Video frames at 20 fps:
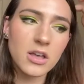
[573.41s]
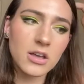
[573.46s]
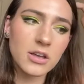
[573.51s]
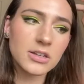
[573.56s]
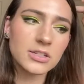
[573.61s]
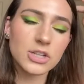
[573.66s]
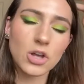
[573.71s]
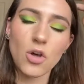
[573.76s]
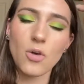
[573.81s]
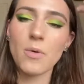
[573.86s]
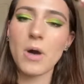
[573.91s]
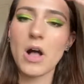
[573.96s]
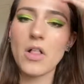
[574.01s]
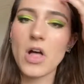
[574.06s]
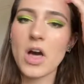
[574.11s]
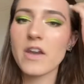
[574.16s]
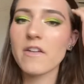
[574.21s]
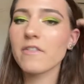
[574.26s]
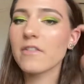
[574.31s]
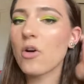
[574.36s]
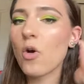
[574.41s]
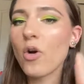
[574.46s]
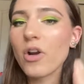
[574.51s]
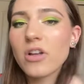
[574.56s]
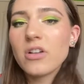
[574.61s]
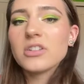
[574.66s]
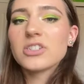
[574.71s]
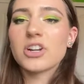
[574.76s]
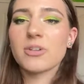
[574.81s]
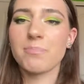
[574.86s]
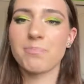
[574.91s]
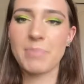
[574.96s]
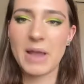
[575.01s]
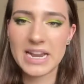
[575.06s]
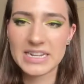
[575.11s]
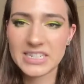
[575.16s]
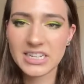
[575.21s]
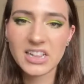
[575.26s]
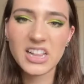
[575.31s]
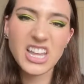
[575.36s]
So a lot of oils are
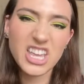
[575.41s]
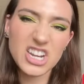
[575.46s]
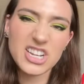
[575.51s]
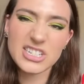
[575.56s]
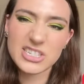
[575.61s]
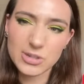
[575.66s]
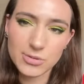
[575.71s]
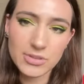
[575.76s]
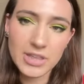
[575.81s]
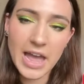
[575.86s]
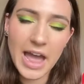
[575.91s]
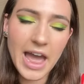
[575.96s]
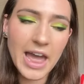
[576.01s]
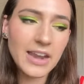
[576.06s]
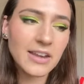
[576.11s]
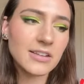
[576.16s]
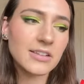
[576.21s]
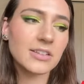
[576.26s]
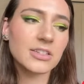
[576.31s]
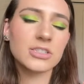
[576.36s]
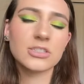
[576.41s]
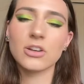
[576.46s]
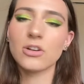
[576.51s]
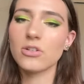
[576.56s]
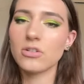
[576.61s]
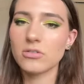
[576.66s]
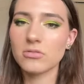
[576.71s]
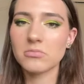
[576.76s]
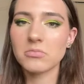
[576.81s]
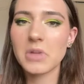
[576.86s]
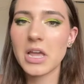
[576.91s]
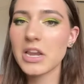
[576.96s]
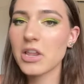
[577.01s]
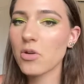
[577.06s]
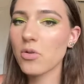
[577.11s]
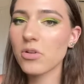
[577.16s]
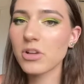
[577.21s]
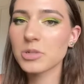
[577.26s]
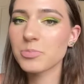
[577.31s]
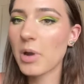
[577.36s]
basically gonna do that. So any
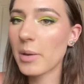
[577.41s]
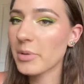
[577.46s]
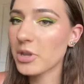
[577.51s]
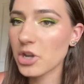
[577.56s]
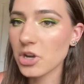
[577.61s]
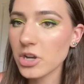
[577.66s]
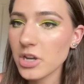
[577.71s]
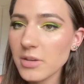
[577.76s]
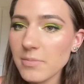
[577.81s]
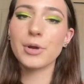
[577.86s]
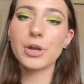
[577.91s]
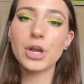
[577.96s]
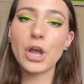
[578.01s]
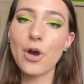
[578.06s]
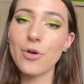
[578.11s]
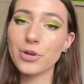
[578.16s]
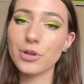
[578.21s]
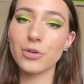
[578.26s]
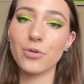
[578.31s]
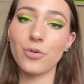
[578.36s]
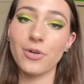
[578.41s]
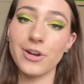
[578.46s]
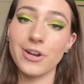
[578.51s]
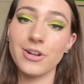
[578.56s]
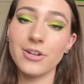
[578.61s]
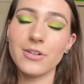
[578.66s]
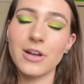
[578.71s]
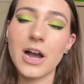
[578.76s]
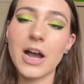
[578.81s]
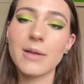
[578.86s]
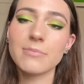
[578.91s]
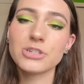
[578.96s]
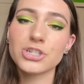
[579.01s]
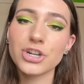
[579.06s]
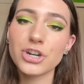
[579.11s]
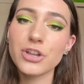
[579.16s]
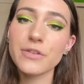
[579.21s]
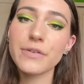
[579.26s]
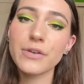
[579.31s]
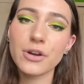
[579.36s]
oil is probably good. Coconut oil, I'm sure
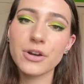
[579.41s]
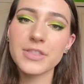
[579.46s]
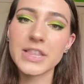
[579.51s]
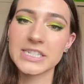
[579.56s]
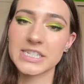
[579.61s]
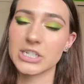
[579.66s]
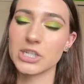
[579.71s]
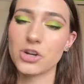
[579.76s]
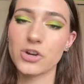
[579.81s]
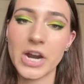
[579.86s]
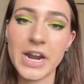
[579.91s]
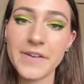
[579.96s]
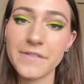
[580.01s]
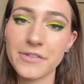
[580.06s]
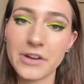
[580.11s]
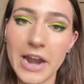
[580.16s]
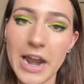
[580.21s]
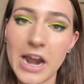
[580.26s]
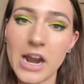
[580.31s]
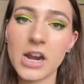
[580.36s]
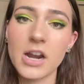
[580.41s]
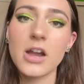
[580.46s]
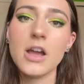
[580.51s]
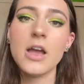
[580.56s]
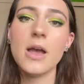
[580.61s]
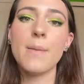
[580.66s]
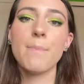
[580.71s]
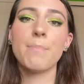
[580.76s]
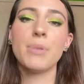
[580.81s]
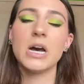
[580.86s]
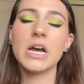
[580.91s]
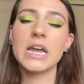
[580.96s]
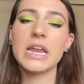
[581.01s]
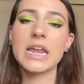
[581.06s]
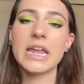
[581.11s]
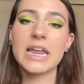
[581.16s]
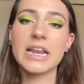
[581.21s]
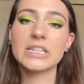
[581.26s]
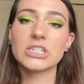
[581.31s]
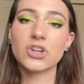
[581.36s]
you've heard this is great for hair, but
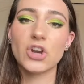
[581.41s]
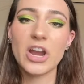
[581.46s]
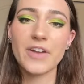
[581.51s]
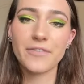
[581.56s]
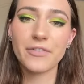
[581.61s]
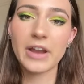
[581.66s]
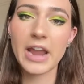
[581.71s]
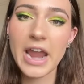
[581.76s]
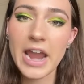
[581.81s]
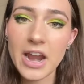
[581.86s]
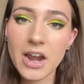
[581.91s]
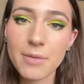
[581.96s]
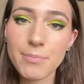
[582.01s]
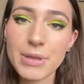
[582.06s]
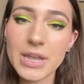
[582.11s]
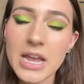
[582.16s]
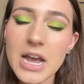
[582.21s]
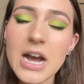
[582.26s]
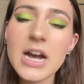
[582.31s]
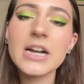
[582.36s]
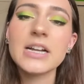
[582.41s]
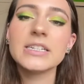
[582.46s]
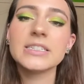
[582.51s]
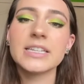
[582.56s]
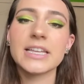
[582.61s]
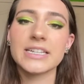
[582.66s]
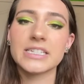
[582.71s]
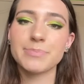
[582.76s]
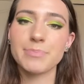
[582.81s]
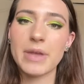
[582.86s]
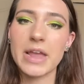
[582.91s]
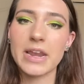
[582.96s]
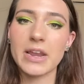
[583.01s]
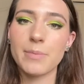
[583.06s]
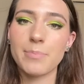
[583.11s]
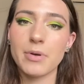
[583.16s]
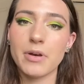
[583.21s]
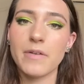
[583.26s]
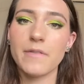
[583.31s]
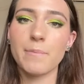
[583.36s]
it's great for hair because it's made up
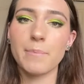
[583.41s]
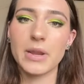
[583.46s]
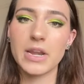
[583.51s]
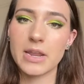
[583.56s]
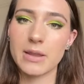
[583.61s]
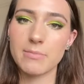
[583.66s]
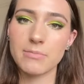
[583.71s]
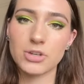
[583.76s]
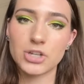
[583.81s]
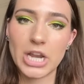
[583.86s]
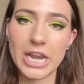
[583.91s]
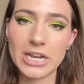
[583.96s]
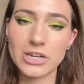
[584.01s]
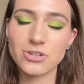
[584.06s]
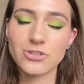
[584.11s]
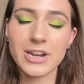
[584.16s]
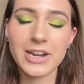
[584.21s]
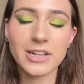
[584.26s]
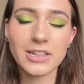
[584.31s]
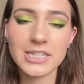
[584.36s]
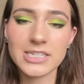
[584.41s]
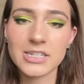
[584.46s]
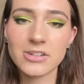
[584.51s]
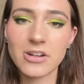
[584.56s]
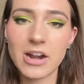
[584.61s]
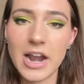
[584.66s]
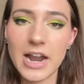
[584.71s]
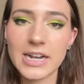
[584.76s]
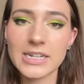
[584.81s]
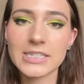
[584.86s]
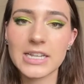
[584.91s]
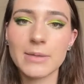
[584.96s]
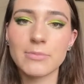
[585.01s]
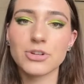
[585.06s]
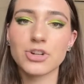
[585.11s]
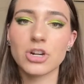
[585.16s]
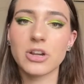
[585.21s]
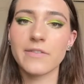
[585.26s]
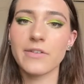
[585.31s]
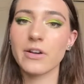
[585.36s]
of medium chain triglycerides. I'm
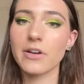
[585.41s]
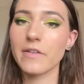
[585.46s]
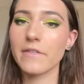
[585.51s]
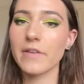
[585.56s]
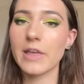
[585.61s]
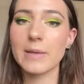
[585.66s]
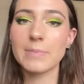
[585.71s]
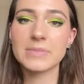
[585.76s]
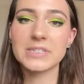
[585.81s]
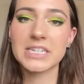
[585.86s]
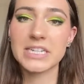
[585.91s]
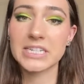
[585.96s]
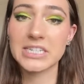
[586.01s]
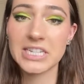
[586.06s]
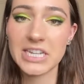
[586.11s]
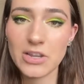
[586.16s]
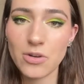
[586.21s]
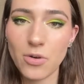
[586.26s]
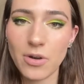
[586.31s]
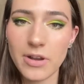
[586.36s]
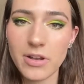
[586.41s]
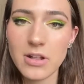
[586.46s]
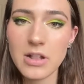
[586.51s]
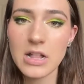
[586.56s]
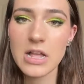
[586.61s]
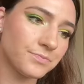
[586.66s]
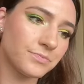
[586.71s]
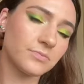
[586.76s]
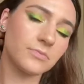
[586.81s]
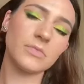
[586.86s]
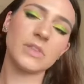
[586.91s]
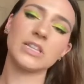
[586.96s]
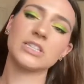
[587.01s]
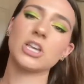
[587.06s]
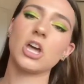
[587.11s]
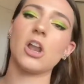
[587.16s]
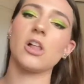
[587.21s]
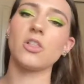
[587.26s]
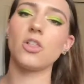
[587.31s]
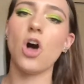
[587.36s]
sure you've heard of MCT oil. It's
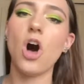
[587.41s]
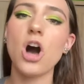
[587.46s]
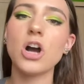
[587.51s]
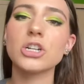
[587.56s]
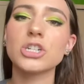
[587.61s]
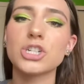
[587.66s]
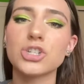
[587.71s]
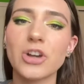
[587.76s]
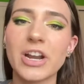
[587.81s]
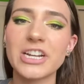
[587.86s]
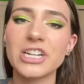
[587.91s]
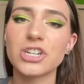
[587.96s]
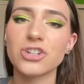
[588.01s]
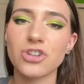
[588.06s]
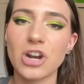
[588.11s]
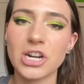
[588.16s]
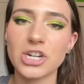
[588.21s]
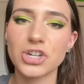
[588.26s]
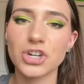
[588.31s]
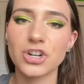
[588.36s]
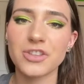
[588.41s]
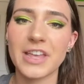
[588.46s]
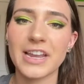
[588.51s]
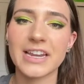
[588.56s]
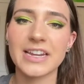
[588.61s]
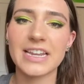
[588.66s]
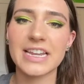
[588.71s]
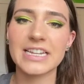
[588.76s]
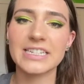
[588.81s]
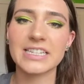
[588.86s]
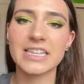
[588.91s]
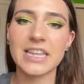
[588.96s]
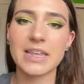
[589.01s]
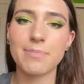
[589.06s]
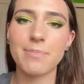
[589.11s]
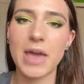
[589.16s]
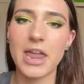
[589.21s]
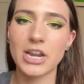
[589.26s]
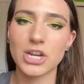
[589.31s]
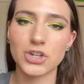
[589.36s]
got a long, straight structure that can easily
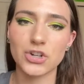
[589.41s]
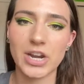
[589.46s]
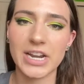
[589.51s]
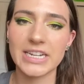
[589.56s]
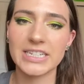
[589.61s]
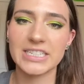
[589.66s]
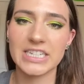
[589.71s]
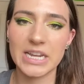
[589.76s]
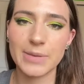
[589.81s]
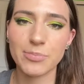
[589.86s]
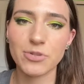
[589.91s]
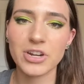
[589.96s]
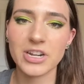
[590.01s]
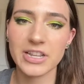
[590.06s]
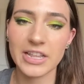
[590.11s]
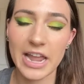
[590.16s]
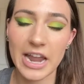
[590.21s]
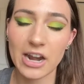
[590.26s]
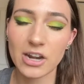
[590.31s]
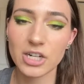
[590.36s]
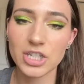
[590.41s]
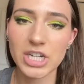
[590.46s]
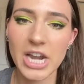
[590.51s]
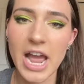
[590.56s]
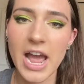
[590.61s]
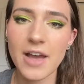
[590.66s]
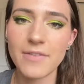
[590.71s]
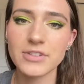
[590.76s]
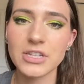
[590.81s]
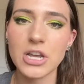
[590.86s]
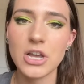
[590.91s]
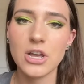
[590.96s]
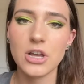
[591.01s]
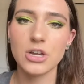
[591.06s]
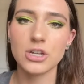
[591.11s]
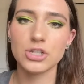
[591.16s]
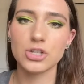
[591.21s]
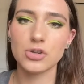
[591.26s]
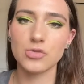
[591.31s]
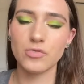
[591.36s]
penetrate deeper into the hair shaft
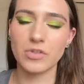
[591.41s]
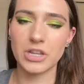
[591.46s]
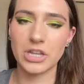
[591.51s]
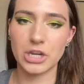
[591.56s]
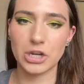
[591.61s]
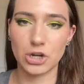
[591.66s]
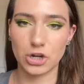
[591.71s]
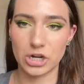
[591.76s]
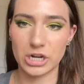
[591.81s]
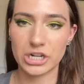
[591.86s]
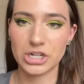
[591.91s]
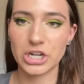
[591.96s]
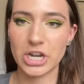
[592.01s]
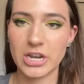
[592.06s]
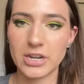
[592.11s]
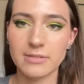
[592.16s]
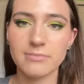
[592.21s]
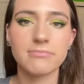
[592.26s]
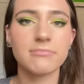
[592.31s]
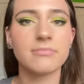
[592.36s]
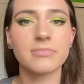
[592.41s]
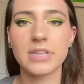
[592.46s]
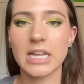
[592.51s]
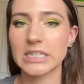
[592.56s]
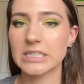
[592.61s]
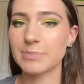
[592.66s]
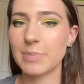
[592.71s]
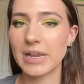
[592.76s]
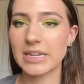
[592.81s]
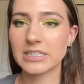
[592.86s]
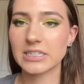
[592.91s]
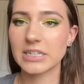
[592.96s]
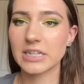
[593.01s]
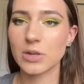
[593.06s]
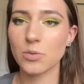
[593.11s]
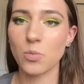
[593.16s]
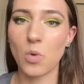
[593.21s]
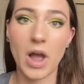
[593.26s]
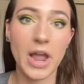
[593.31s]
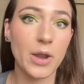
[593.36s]
to really nourish it. That's basically
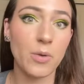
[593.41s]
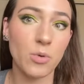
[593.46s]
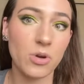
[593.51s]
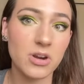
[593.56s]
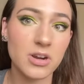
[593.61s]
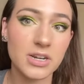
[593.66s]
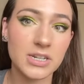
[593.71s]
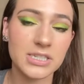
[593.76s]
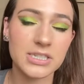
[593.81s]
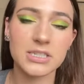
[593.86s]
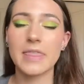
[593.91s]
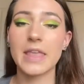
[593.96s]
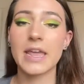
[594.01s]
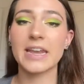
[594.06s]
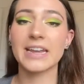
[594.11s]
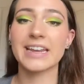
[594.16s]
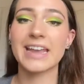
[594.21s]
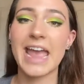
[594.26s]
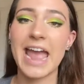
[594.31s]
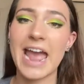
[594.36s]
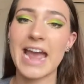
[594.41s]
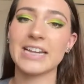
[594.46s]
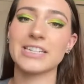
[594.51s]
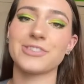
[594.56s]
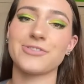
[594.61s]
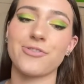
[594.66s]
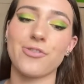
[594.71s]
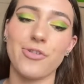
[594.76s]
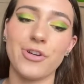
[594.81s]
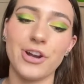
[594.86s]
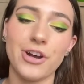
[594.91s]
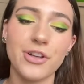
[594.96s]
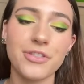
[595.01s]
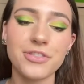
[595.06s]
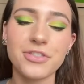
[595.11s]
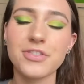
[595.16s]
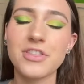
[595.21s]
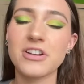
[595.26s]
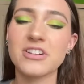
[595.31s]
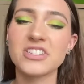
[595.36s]
why it works. Then castor oil.
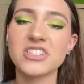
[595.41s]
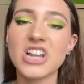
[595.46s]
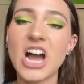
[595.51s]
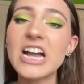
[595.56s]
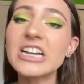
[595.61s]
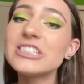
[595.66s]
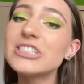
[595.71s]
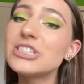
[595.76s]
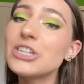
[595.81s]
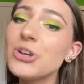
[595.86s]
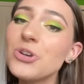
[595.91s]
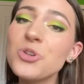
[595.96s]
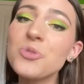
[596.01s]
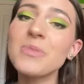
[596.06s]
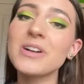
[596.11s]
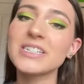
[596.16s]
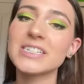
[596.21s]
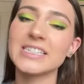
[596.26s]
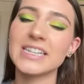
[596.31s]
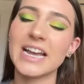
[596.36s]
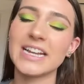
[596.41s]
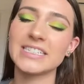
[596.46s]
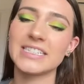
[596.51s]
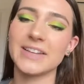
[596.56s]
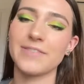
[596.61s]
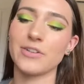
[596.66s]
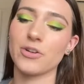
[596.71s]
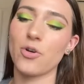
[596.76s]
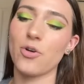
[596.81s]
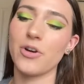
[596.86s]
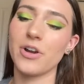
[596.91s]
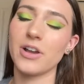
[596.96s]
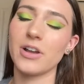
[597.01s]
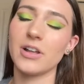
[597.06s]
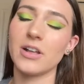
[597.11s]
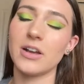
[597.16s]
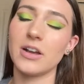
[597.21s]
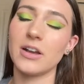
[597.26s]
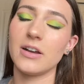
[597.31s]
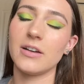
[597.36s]
There's not too much scientific oil
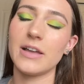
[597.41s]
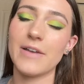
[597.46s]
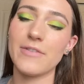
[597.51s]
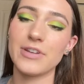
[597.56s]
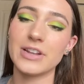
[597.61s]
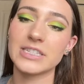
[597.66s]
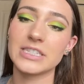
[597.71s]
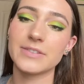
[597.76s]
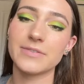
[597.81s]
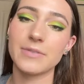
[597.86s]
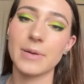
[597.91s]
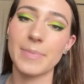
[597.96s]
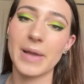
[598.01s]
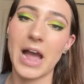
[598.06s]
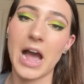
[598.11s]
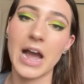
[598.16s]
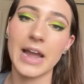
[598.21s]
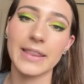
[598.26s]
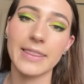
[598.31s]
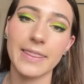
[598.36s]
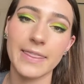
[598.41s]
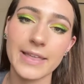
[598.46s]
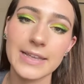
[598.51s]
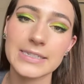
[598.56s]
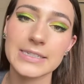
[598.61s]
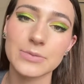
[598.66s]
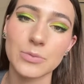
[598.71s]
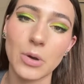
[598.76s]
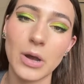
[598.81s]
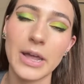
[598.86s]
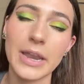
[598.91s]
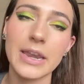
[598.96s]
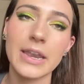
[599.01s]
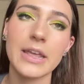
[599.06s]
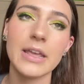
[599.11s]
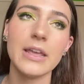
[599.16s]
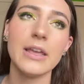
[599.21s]
evidence behind this one.